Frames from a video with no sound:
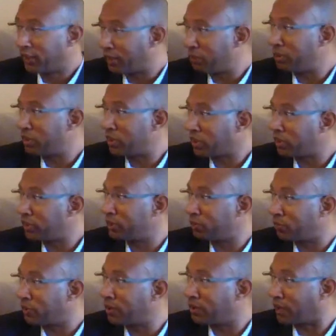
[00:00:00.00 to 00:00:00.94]
Let me tell you
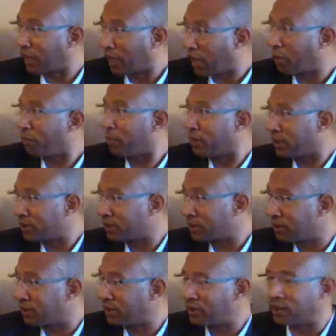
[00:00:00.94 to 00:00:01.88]
what our
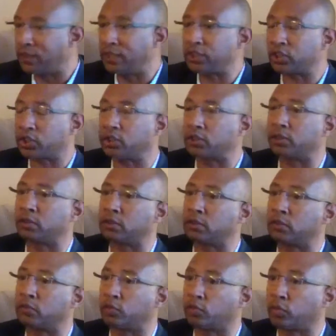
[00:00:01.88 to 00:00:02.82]
pastor did. He
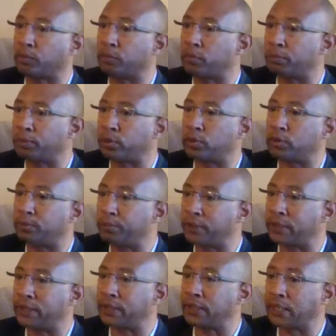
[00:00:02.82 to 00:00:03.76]
stood from the
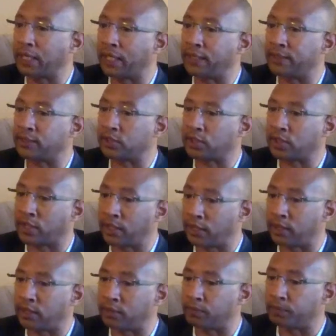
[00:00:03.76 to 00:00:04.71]
pulpit and
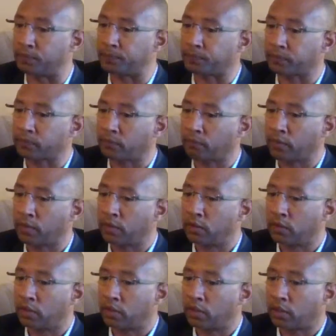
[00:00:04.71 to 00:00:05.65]
said,
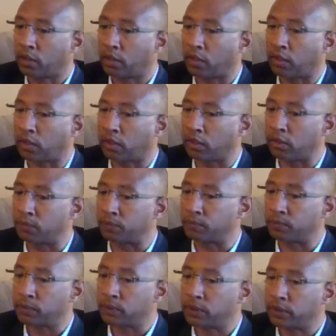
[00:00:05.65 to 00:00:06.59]

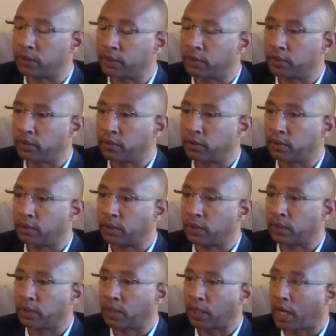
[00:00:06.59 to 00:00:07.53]

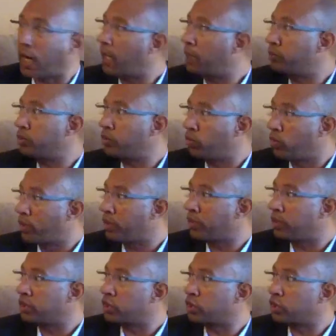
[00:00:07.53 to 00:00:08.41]
I would rather